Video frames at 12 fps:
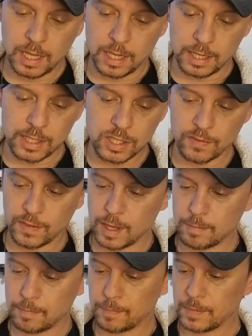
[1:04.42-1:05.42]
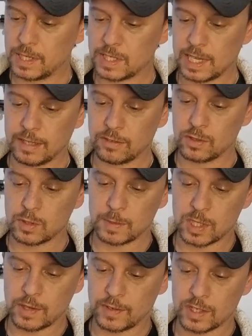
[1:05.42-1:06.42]
And each of them is linked to a
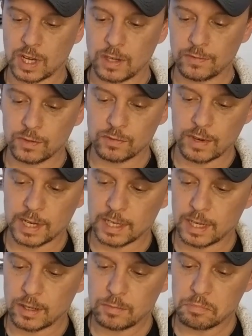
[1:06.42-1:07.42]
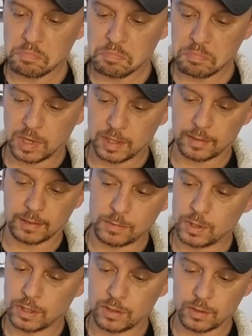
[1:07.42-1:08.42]
specific sound font right now, but
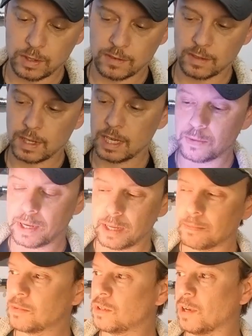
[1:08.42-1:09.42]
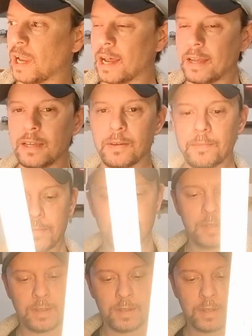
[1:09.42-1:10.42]
you could do it any way you like.
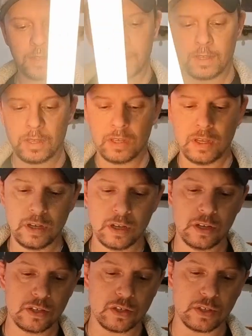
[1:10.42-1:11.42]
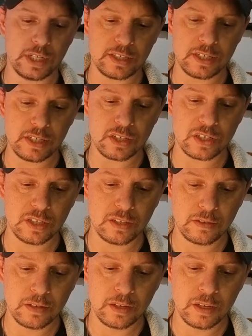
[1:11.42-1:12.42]
So this is
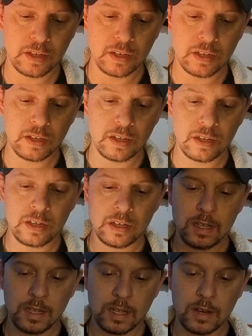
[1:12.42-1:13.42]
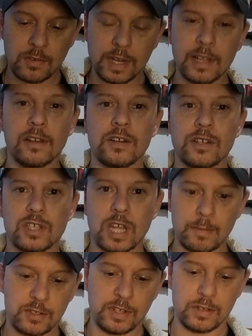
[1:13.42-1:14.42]
a regular
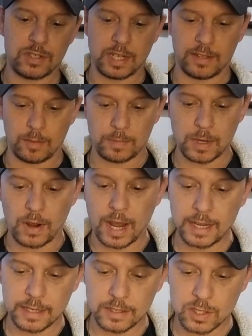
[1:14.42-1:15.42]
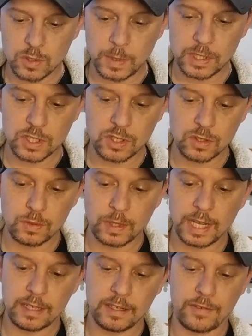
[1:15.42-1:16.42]
saber SaberTrio setup. Now I can switch to
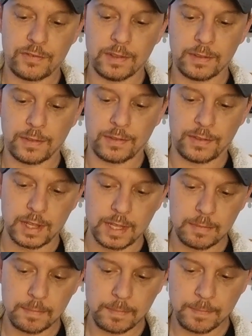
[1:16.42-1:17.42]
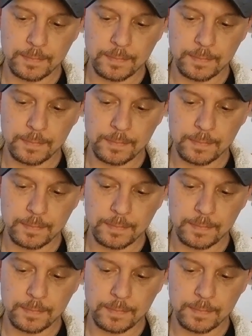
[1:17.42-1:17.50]
a different theme.